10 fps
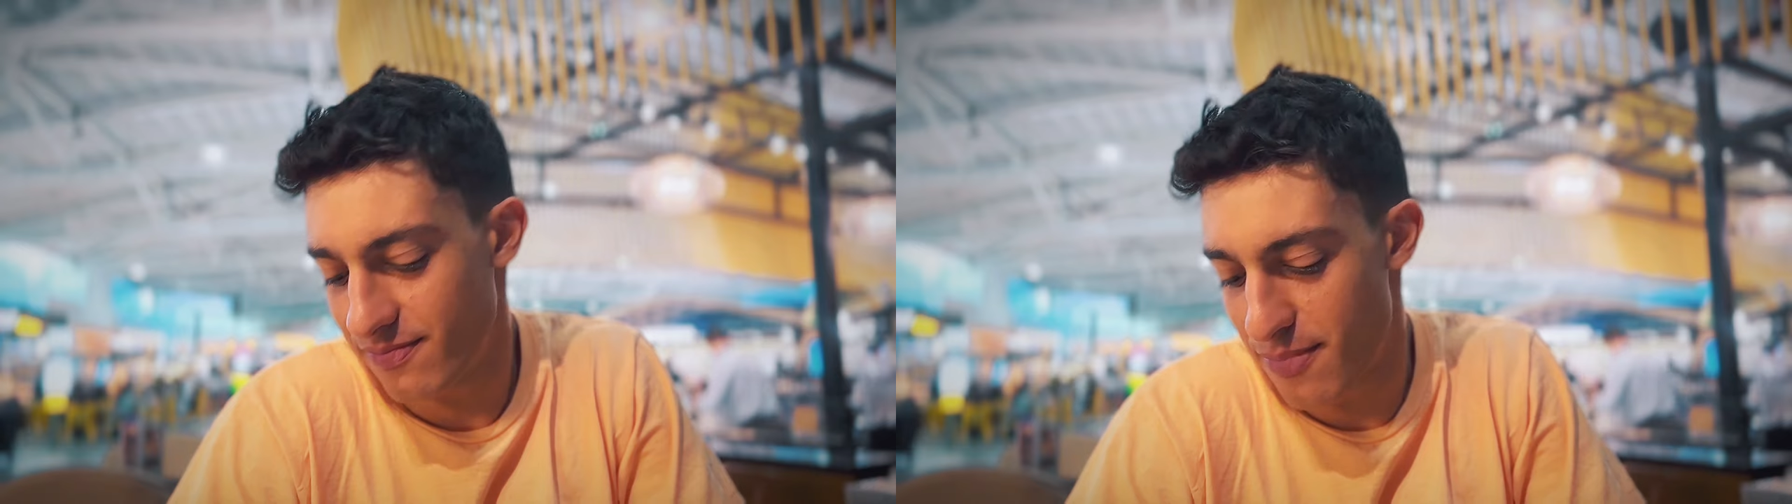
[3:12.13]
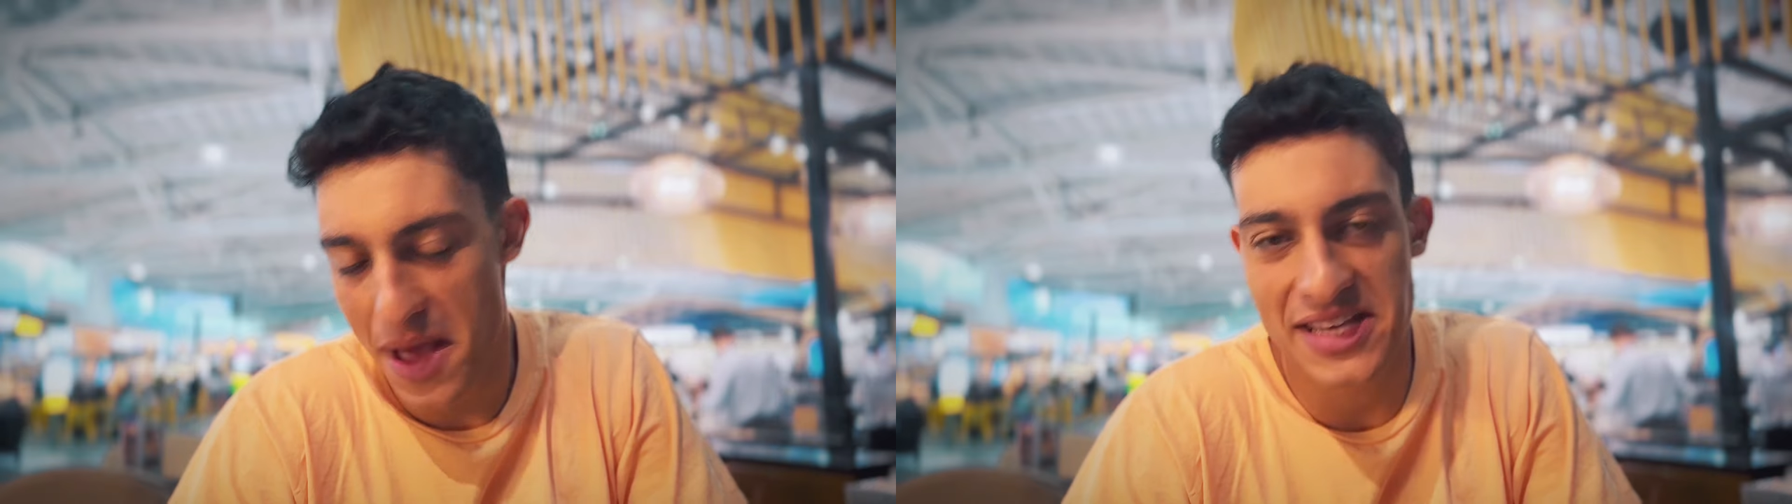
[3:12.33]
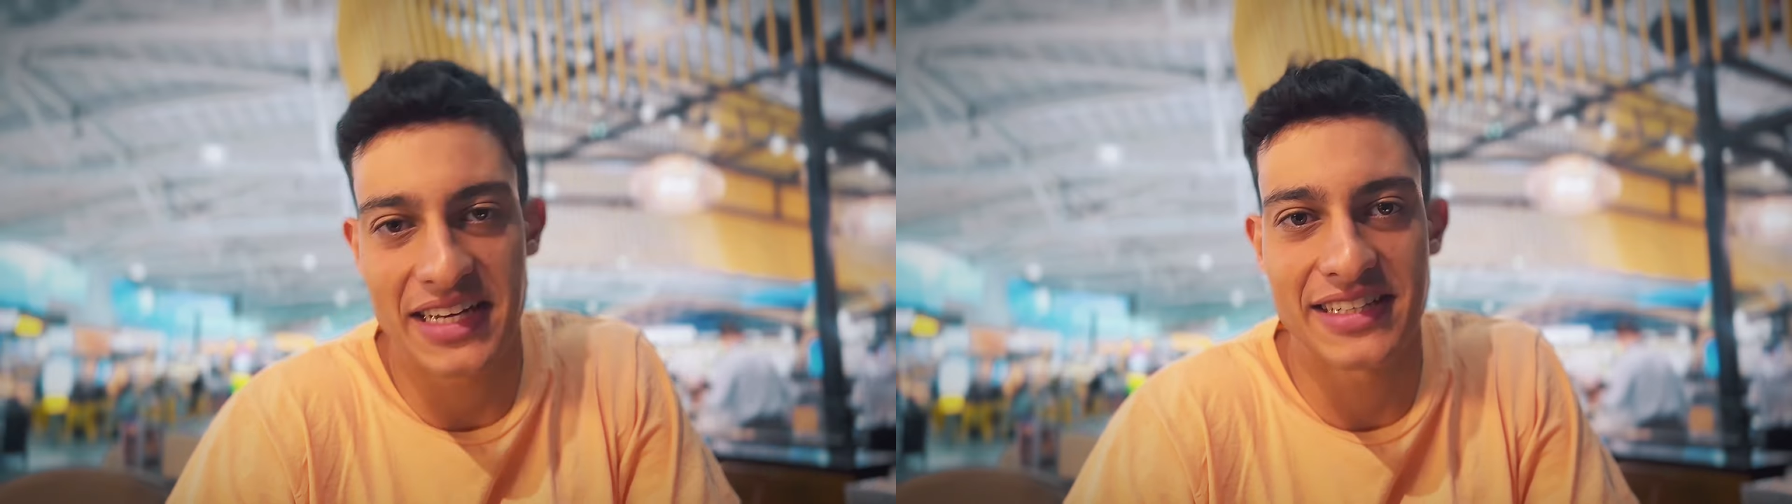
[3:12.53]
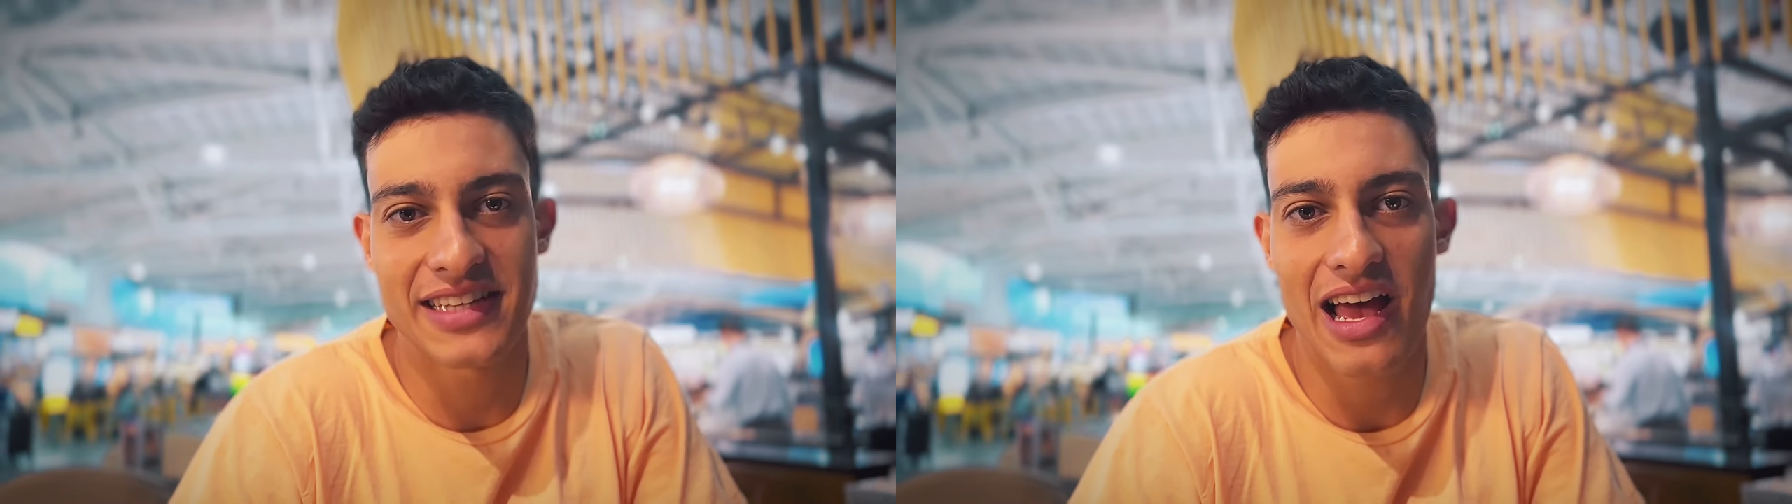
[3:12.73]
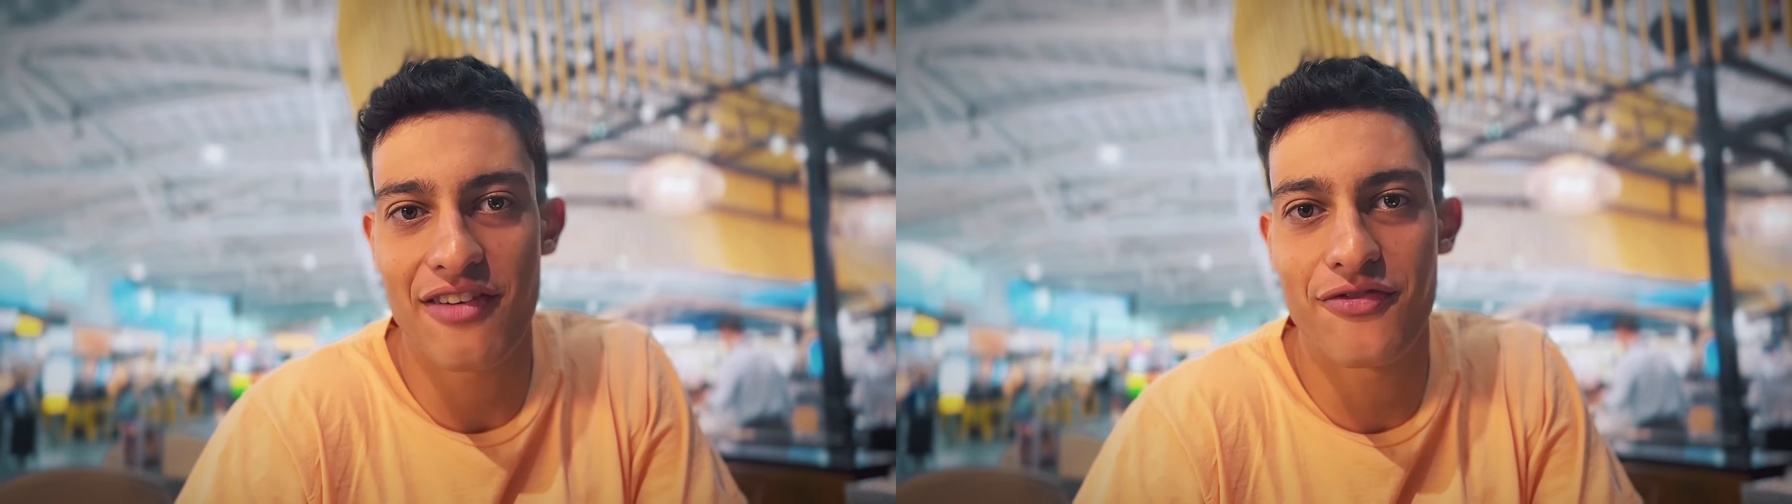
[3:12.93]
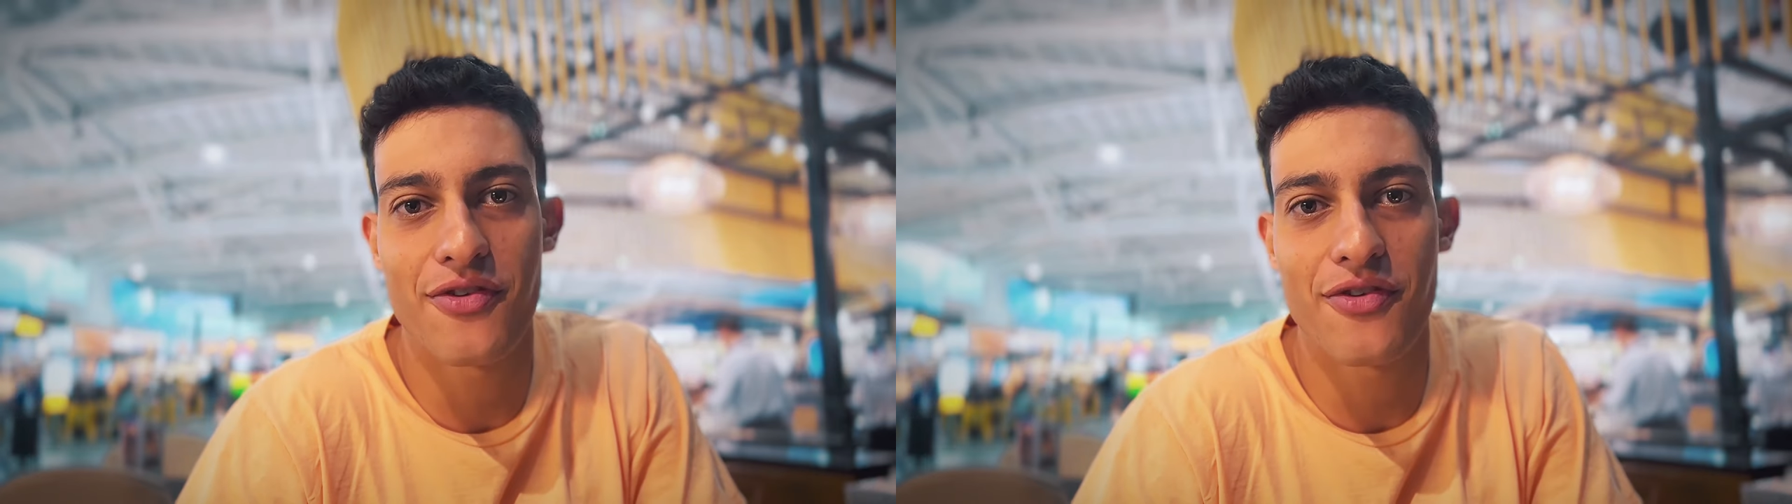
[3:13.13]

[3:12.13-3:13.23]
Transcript: basic stuff: